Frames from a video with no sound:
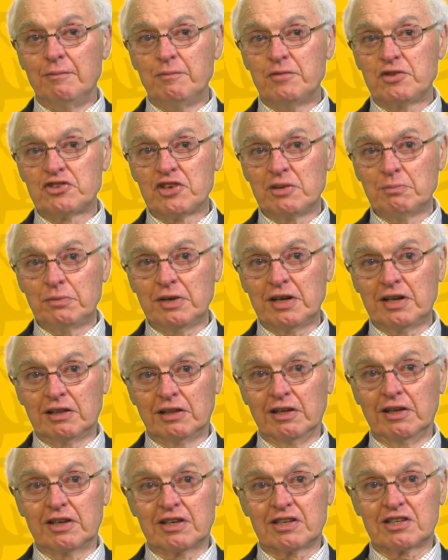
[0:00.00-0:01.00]
something
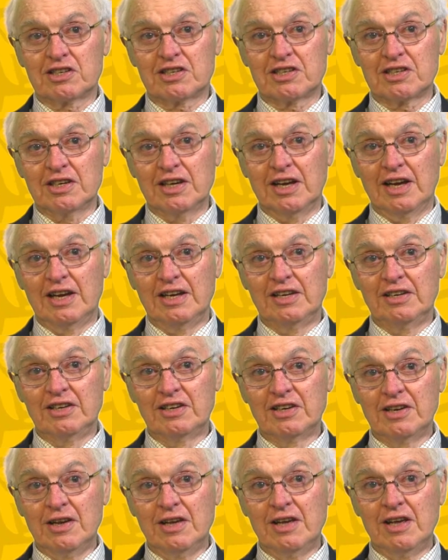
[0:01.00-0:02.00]
clicked,
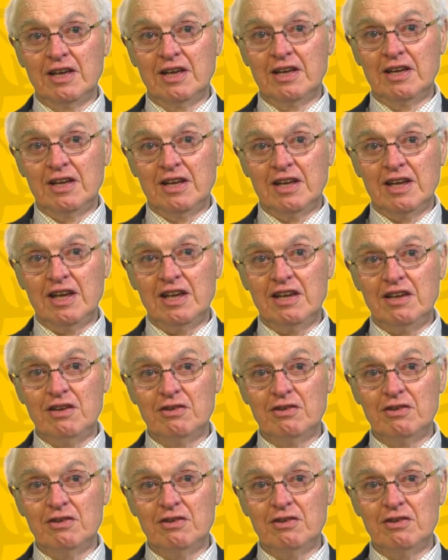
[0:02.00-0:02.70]
and he